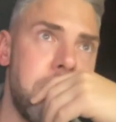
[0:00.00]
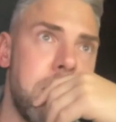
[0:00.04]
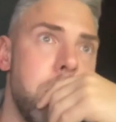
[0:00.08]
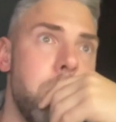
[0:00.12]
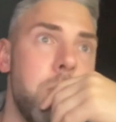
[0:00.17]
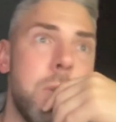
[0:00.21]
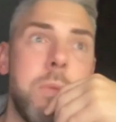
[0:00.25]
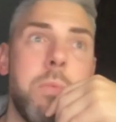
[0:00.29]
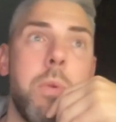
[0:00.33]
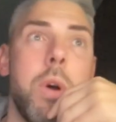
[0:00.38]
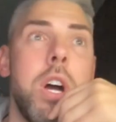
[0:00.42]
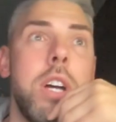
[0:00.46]

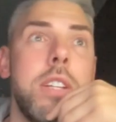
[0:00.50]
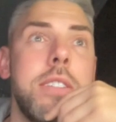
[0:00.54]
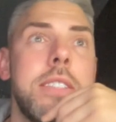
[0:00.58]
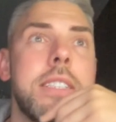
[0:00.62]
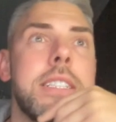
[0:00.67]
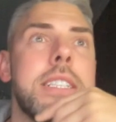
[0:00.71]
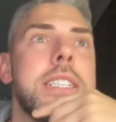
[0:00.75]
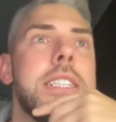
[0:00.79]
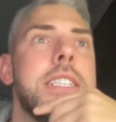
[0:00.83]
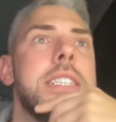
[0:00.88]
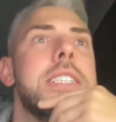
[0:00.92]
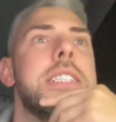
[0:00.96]
We weren't,
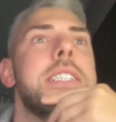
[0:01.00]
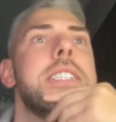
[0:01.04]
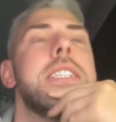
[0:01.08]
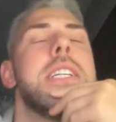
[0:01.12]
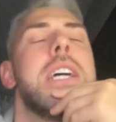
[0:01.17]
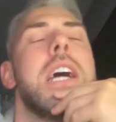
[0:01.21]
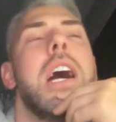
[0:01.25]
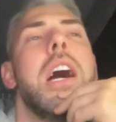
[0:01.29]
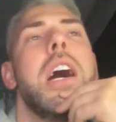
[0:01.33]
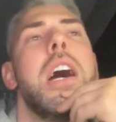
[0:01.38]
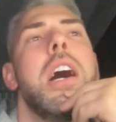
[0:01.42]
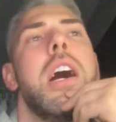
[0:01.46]

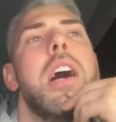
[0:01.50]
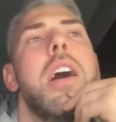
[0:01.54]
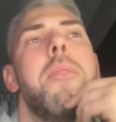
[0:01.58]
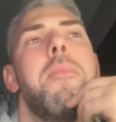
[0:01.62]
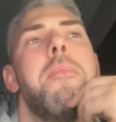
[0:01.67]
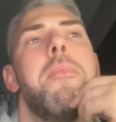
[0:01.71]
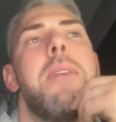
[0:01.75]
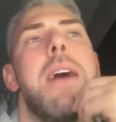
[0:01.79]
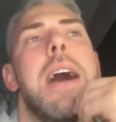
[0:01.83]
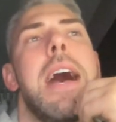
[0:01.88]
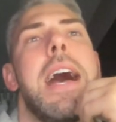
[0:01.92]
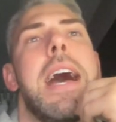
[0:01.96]

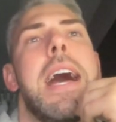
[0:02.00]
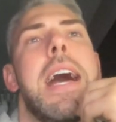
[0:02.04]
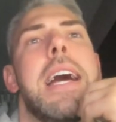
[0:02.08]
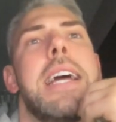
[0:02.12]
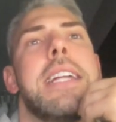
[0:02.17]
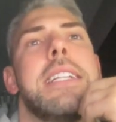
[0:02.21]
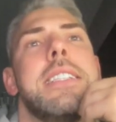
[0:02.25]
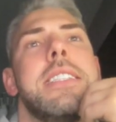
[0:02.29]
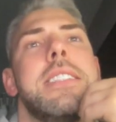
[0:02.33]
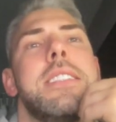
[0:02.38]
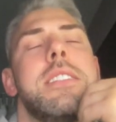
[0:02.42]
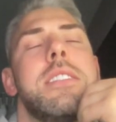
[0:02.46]

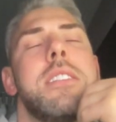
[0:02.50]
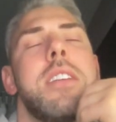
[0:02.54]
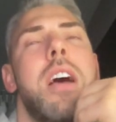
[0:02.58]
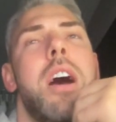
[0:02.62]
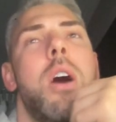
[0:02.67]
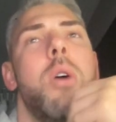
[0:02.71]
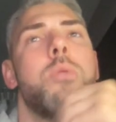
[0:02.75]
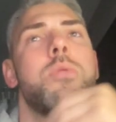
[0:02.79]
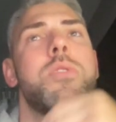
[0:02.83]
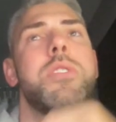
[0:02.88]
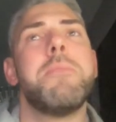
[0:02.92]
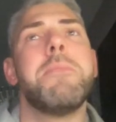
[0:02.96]
and
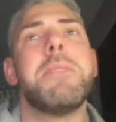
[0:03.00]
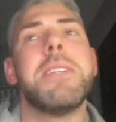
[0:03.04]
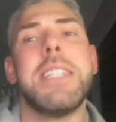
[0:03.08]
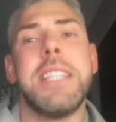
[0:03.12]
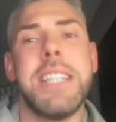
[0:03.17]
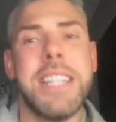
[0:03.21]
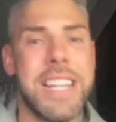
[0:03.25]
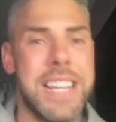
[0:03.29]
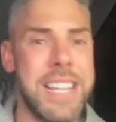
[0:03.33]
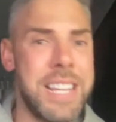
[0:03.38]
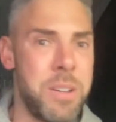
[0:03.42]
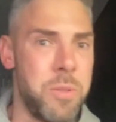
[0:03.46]

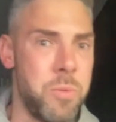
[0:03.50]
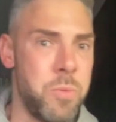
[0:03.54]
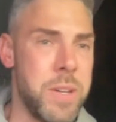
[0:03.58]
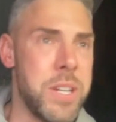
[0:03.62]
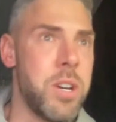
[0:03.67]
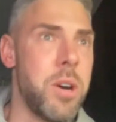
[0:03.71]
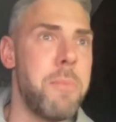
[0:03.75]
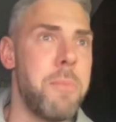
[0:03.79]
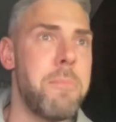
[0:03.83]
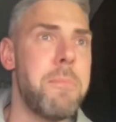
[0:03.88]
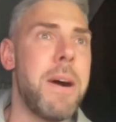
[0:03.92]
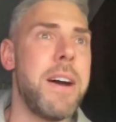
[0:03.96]
ultimately we
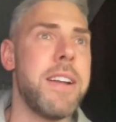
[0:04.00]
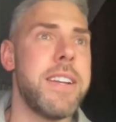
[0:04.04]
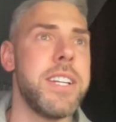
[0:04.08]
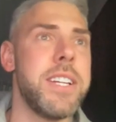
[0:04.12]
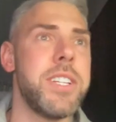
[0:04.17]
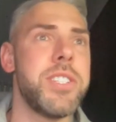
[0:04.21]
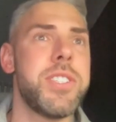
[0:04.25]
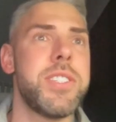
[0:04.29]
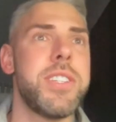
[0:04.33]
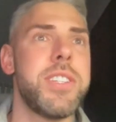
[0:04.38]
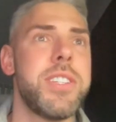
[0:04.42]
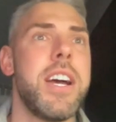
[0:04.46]
got
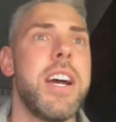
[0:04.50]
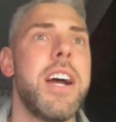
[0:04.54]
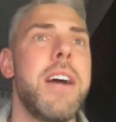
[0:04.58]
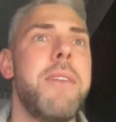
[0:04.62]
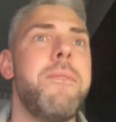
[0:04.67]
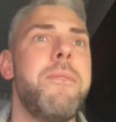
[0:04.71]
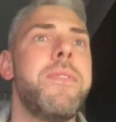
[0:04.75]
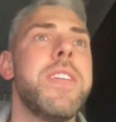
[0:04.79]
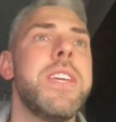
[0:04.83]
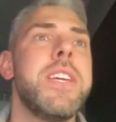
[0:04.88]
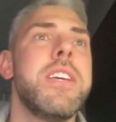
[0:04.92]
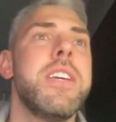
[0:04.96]
punished.
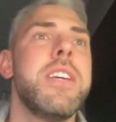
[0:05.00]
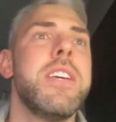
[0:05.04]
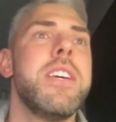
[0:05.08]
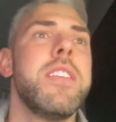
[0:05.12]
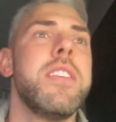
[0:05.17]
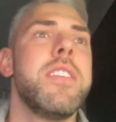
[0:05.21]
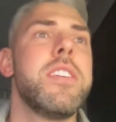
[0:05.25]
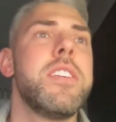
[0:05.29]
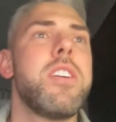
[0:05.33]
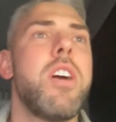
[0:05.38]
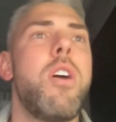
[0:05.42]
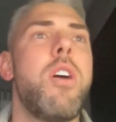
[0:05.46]

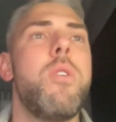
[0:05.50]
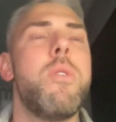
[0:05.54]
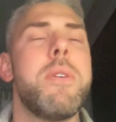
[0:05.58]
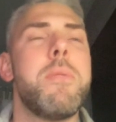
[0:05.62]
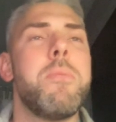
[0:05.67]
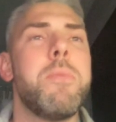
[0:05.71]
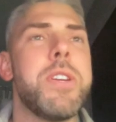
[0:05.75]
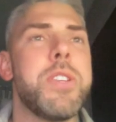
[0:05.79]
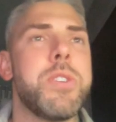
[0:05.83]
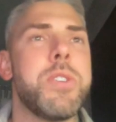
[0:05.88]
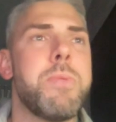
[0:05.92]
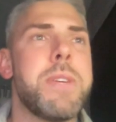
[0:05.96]
The goal in
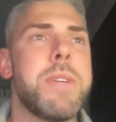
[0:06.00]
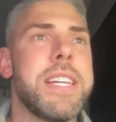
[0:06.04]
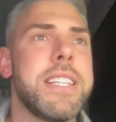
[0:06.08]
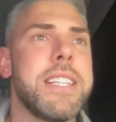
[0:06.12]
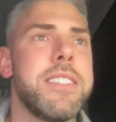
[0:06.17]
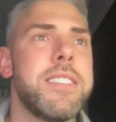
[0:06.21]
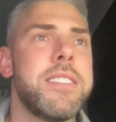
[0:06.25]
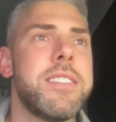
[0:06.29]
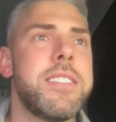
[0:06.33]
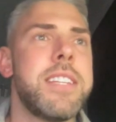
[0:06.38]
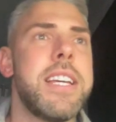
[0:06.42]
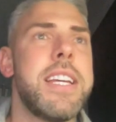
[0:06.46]
which we
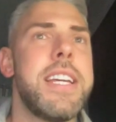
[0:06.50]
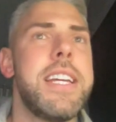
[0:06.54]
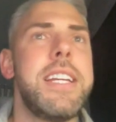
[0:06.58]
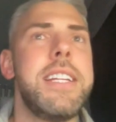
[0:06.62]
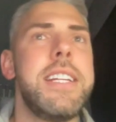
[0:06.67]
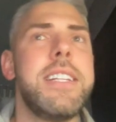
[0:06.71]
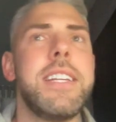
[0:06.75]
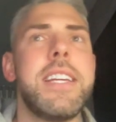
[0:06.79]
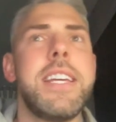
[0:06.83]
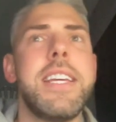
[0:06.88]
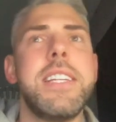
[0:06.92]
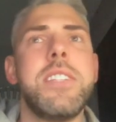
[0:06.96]

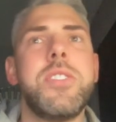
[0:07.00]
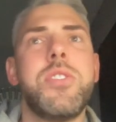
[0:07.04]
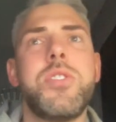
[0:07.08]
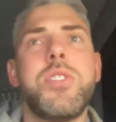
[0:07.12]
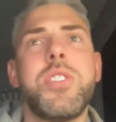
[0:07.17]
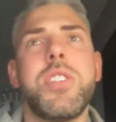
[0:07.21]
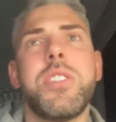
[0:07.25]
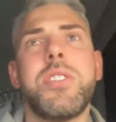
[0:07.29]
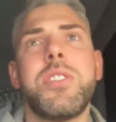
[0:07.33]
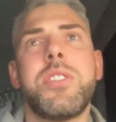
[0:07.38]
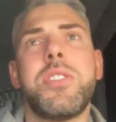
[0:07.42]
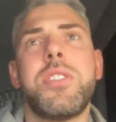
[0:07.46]
concede is
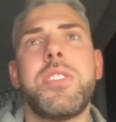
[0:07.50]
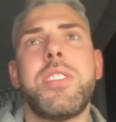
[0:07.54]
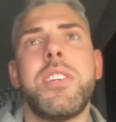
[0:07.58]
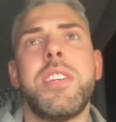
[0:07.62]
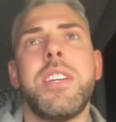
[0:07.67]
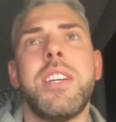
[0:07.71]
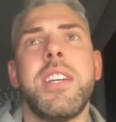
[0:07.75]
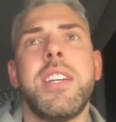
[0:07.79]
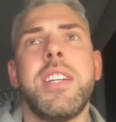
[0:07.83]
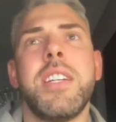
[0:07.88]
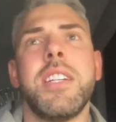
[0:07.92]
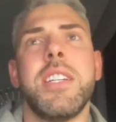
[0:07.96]

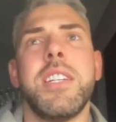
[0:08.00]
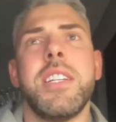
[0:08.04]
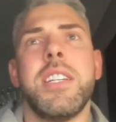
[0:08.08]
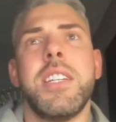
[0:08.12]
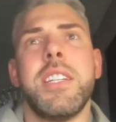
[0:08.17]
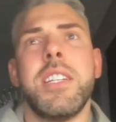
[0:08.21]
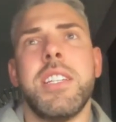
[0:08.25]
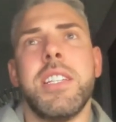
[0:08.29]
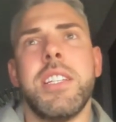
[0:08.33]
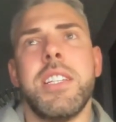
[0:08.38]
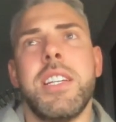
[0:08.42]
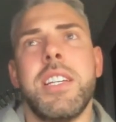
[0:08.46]

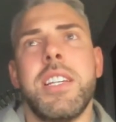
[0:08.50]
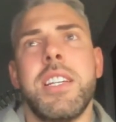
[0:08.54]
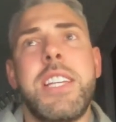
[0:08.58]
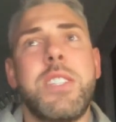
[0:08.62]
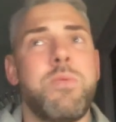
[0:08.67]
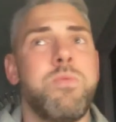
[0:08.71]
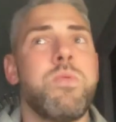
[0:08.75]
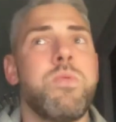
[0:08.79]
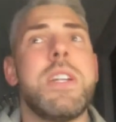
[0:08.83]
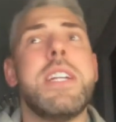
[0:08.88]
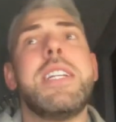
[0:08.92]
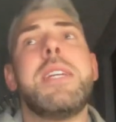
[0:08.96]
it's
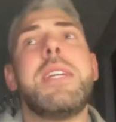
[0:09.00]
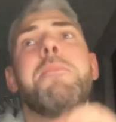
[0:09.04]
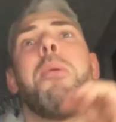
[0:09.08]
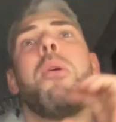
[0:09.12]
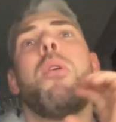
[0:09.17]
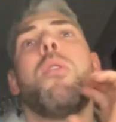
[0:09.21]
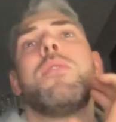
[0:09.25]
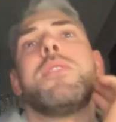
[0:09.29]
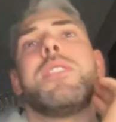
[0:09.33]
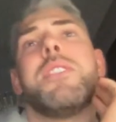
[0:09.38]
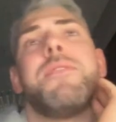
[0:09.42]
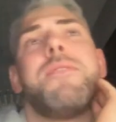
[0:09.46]
really
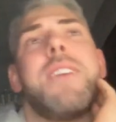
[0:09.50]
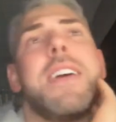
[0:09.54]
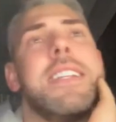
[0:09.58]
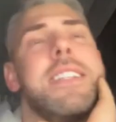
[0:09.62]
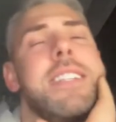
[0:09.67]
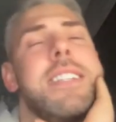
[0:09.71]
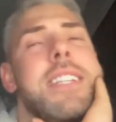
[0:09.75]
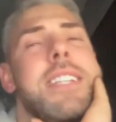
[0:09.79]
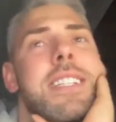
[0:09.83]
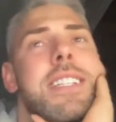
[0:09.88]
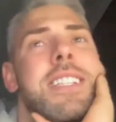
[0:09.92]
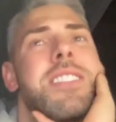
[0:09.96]
poor
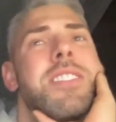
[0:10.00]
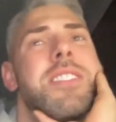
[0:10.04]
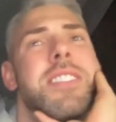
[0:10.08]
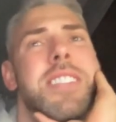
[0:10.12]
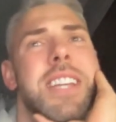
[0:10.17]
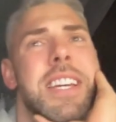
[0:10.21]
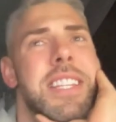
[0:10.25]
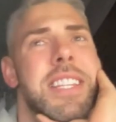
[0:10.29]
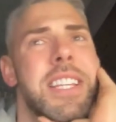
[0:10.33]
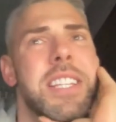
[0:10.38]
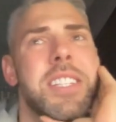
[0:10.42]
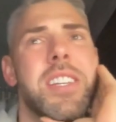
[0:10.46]
defending. As I
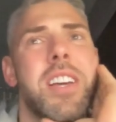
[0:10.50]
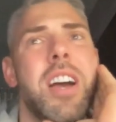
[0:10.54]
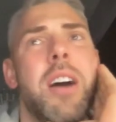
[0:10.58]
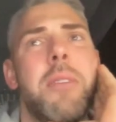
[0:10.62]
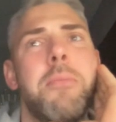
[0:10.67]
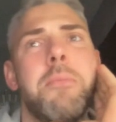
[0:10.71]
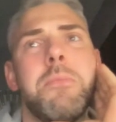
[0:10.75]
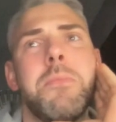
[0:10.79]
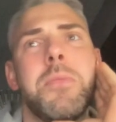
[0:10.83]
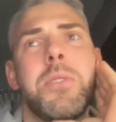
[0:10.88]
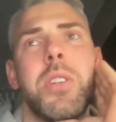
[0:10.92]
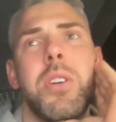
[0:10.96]
say, this
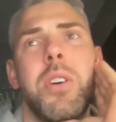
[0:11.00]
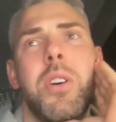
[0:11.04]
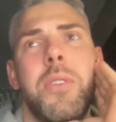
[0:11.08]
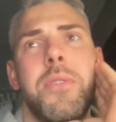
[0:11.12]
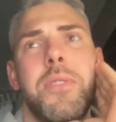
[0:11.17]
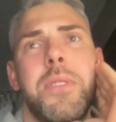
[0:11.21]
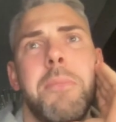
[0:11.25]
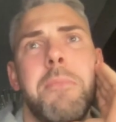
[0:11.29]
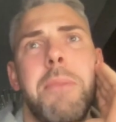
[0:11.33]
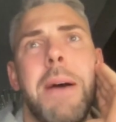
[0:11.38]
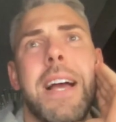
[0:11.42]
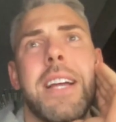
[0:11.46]
comes off
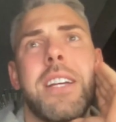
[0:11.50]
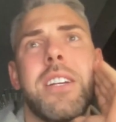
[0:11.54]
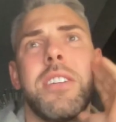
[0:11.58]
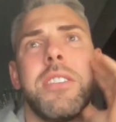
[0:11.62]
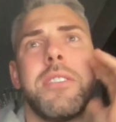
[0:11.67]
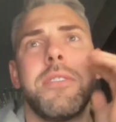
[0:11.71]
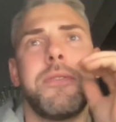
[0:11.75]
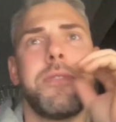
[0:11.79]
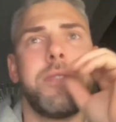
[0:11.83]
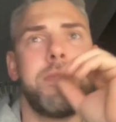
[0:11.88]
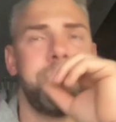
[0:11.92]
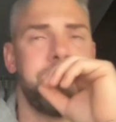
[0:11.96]
the back
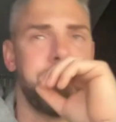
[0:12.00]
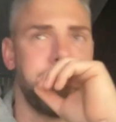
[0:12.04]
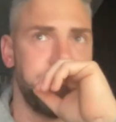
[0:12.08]
of